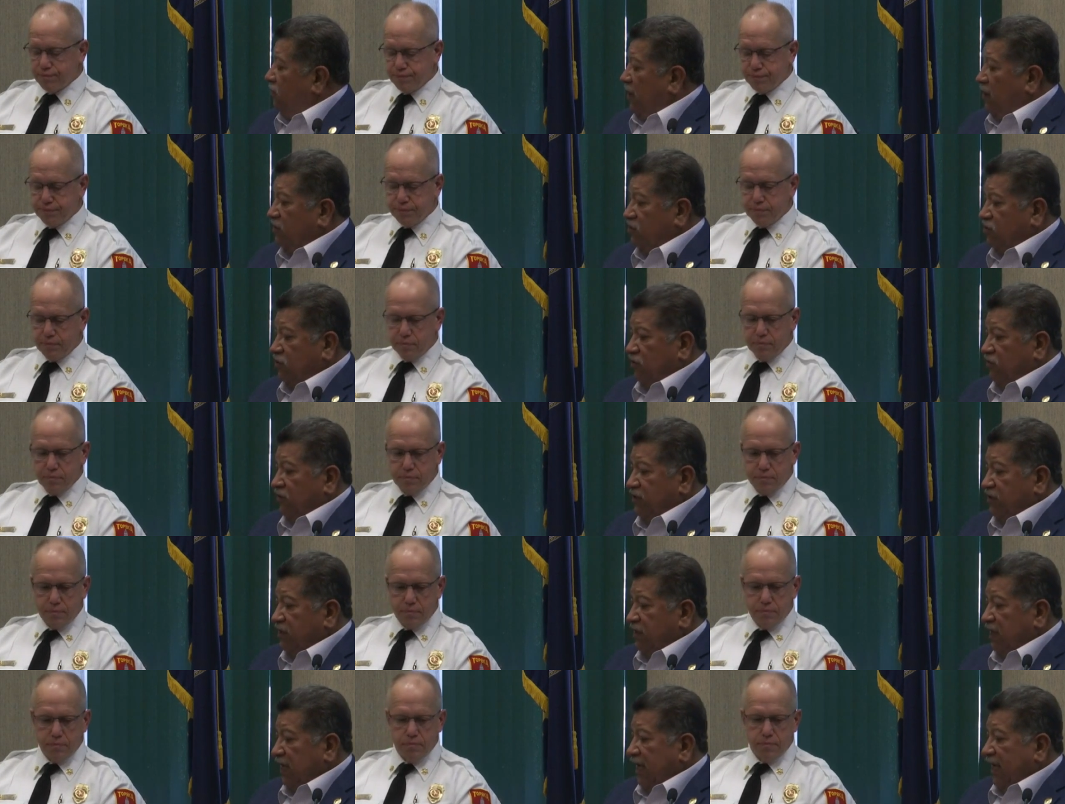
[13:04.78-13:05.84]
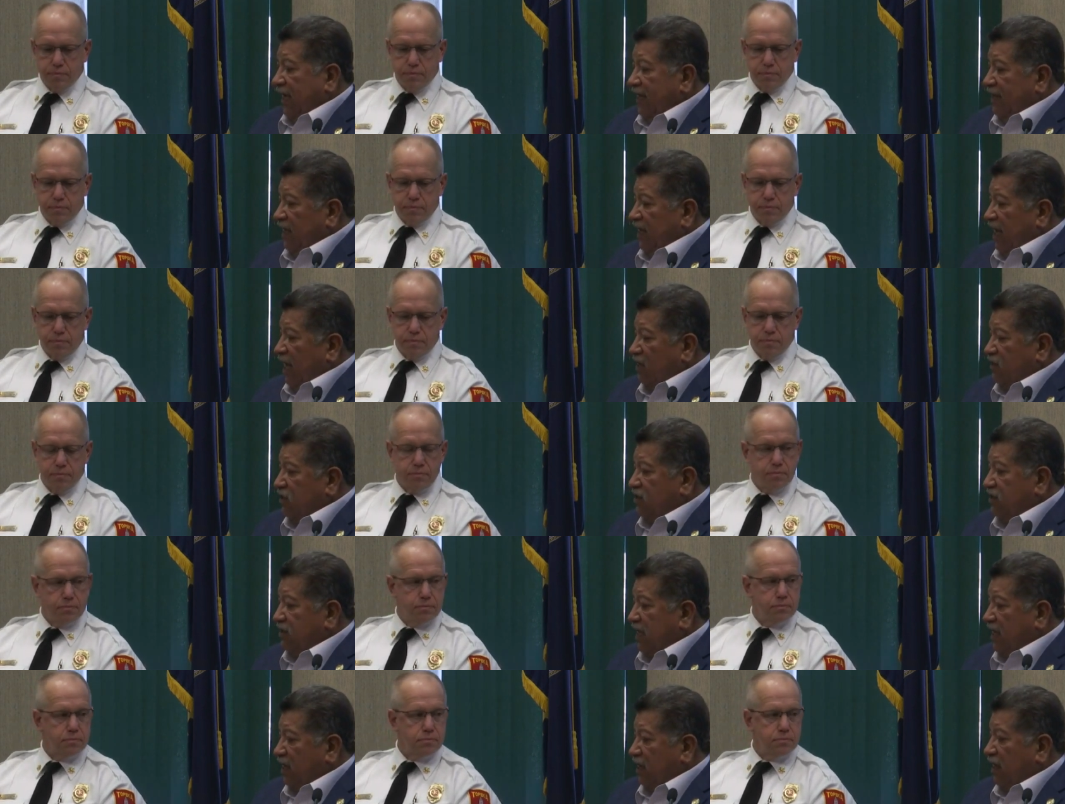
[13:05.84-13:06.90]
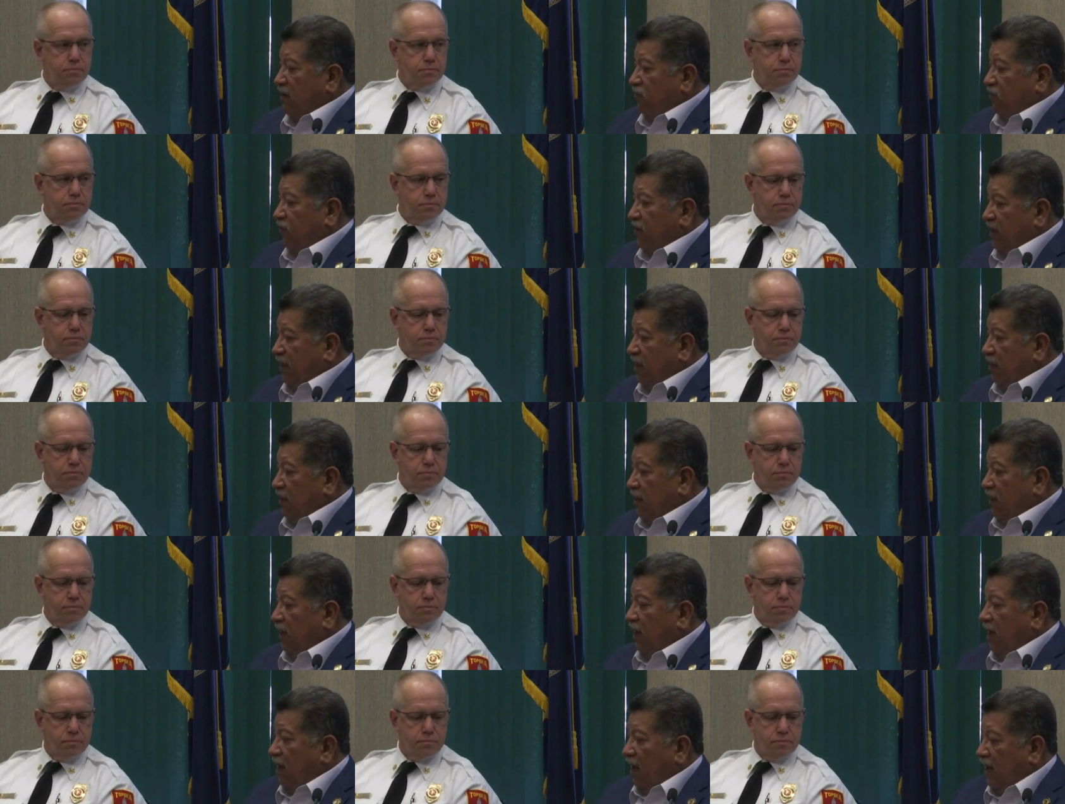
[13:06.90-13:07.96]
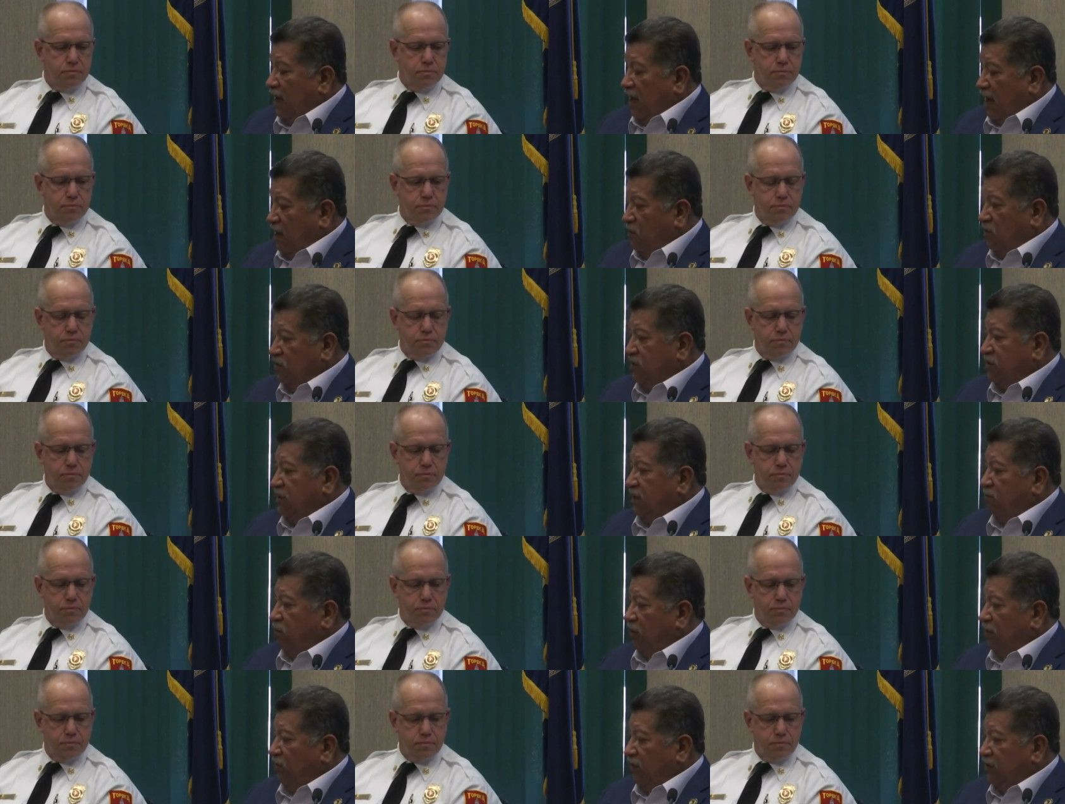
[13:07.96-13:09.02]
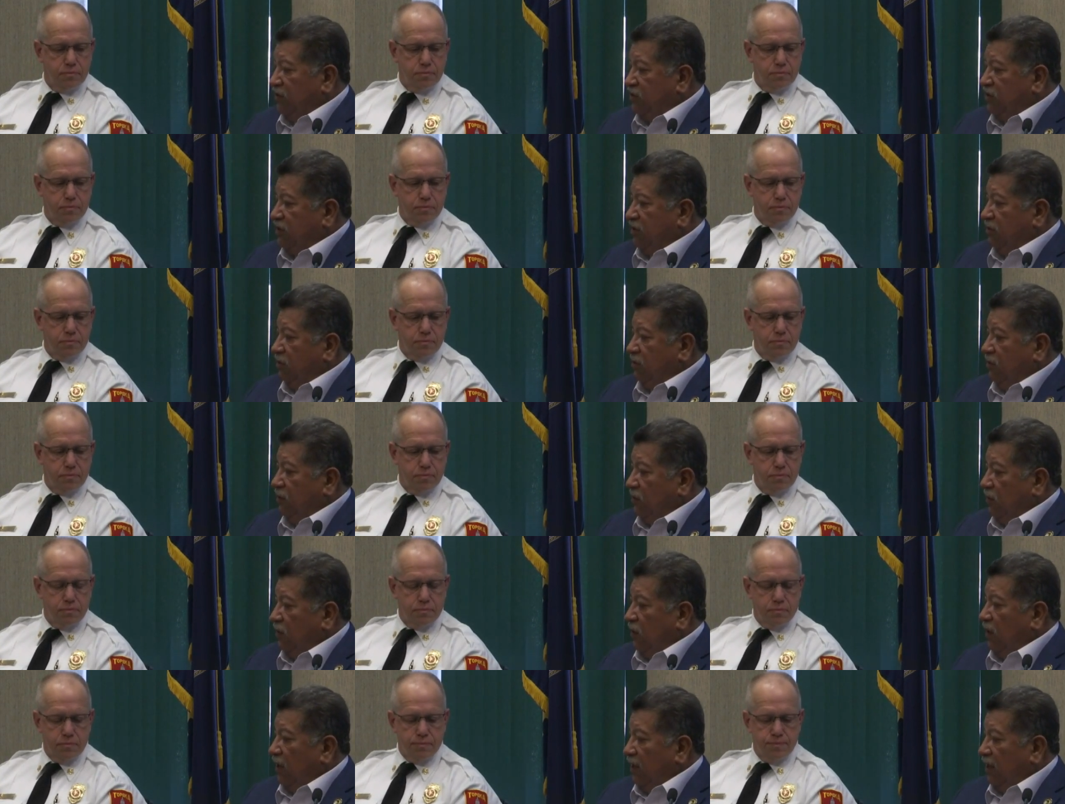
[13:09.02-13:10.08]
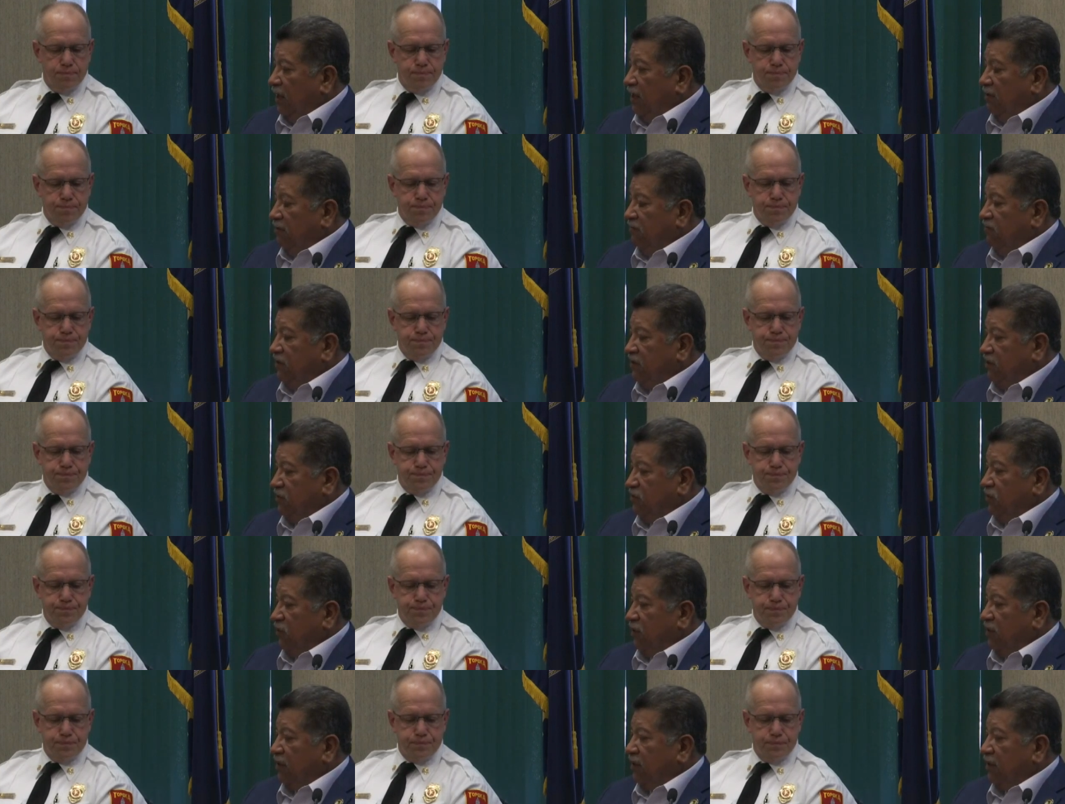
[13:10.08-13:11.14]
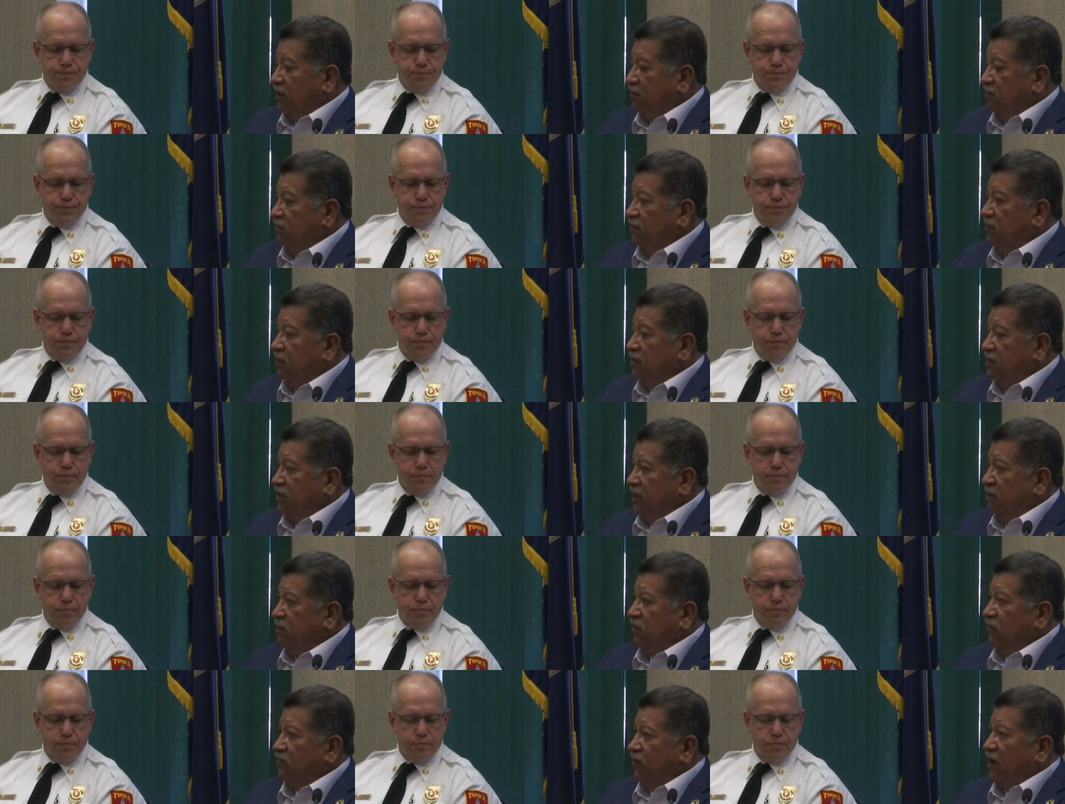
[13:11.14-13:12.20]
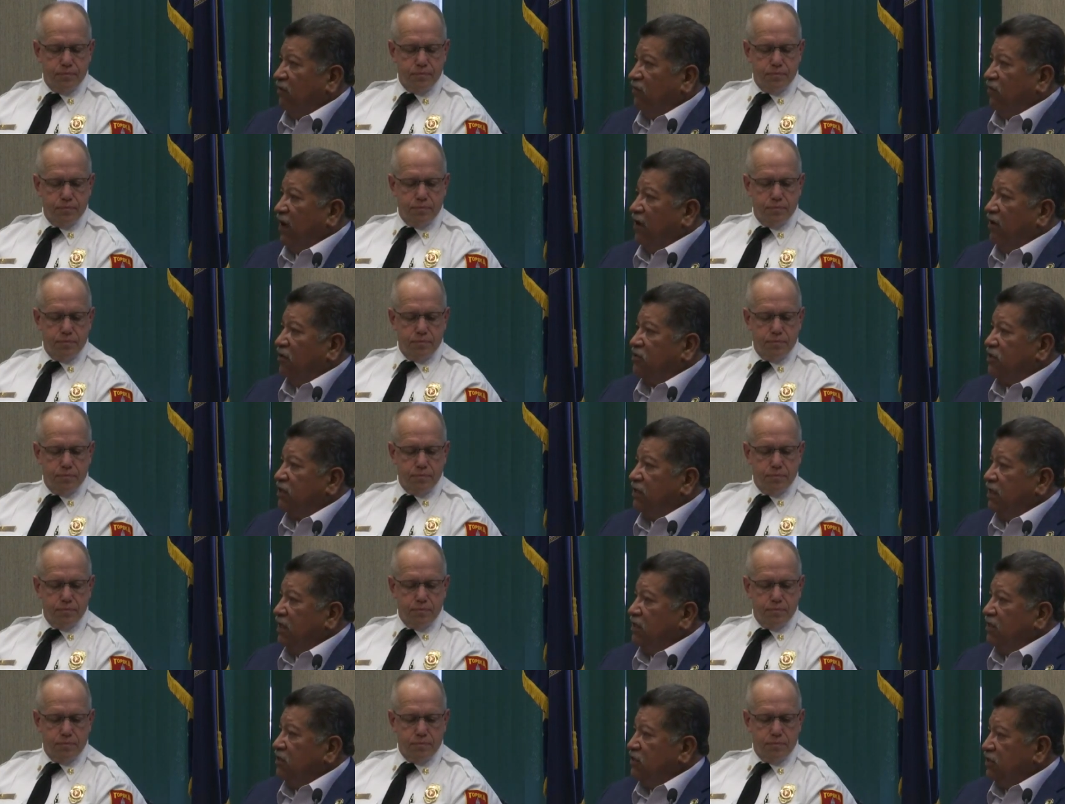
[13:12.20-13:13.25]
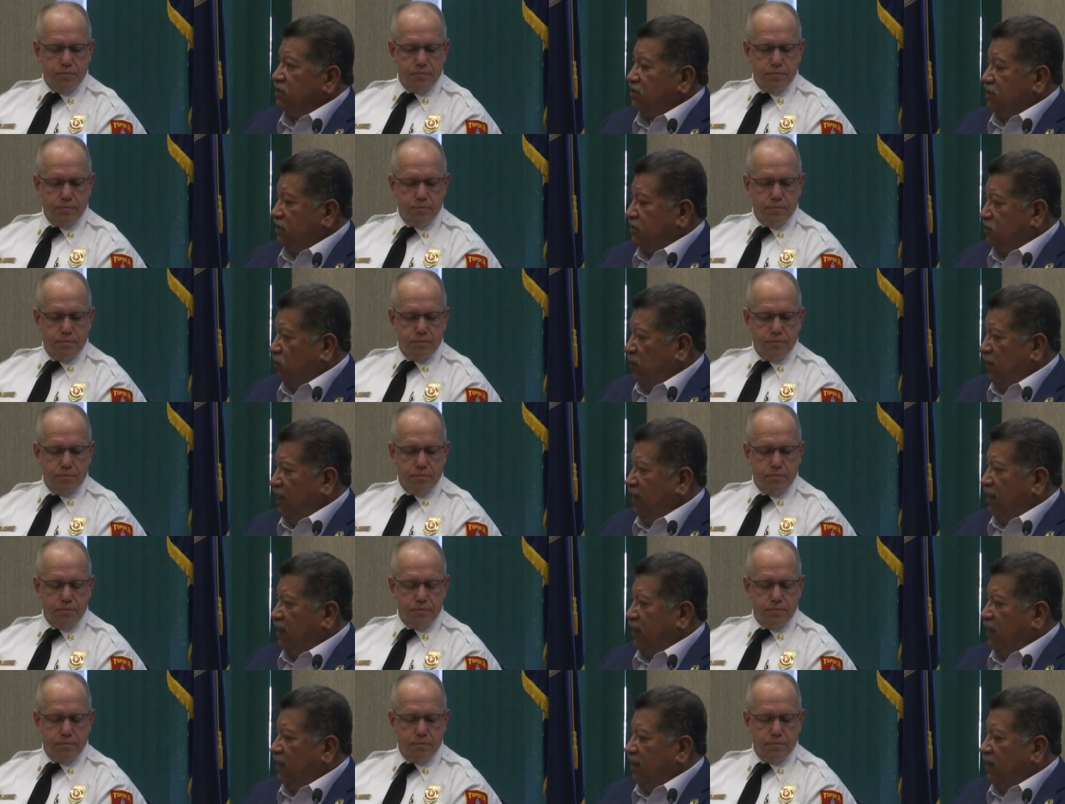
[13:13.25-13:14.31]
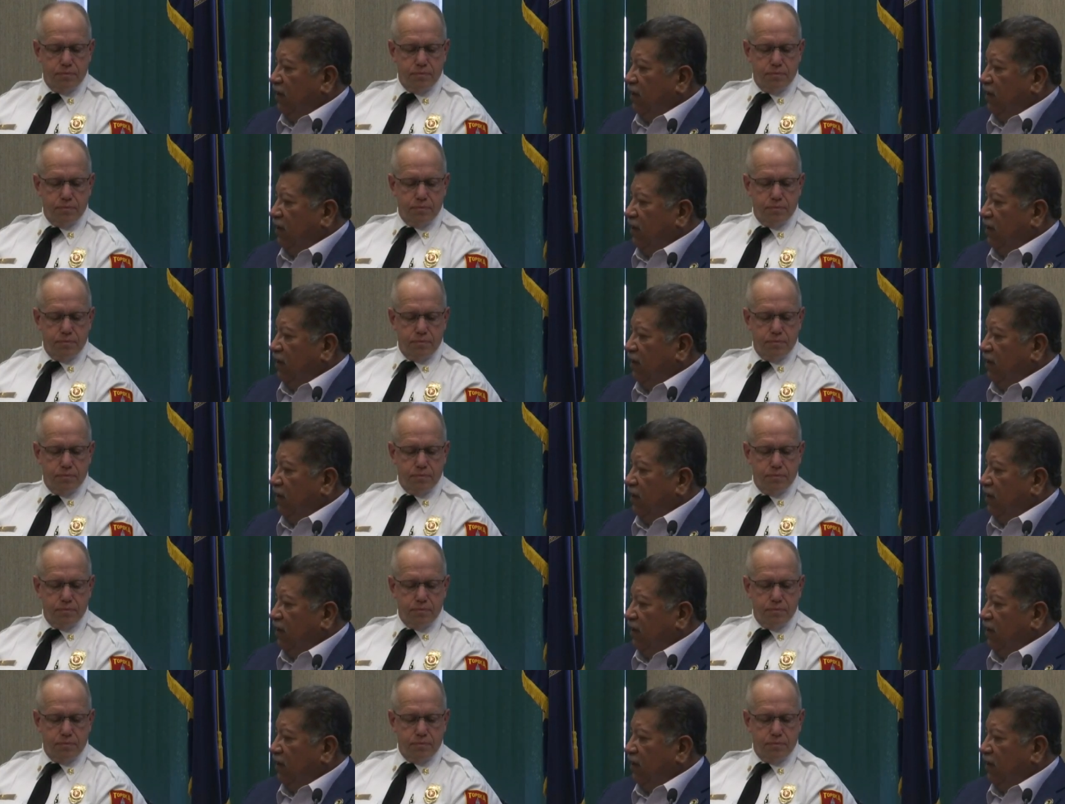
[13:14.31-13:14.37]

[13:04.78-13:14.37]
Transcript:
Speaker 1: fire service. And then he has a second effort that uh, I was uh, privileged to uh, visit with the, the team of the firefighters just this week